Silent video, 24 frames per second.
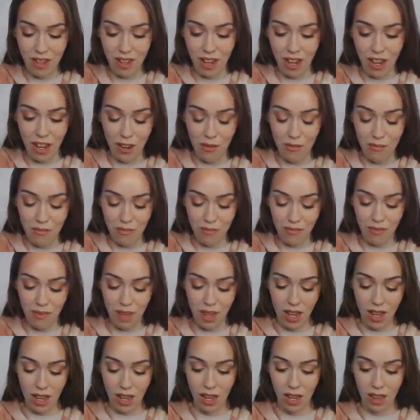okay, and
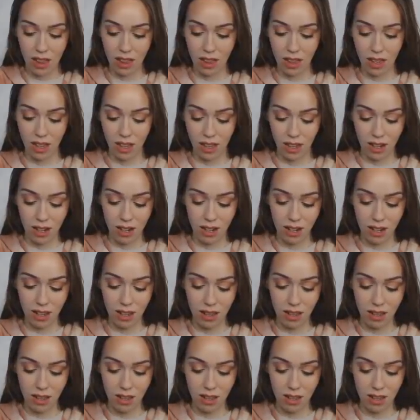then,
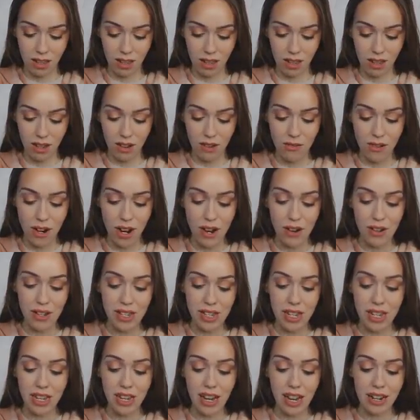oh no,
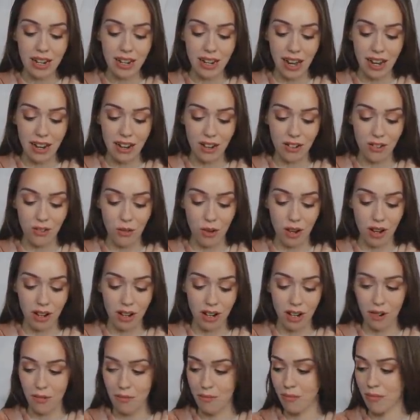see, I didn't add enough
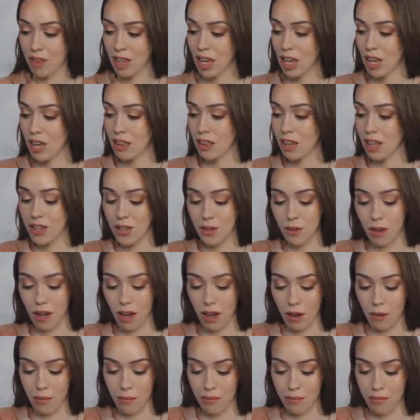water. That's
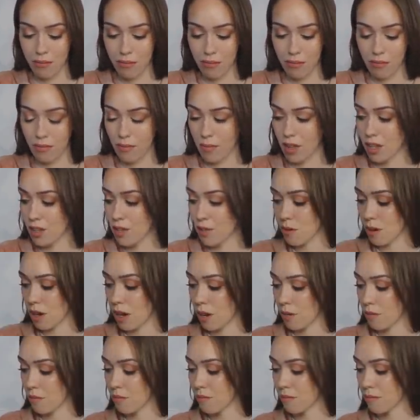okay, that's
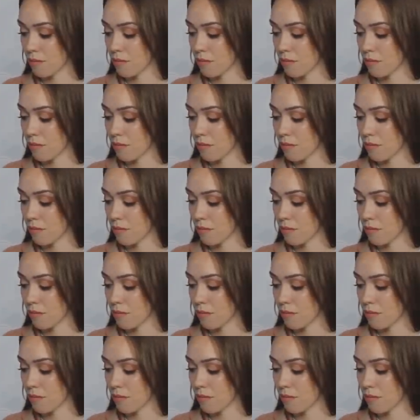okay.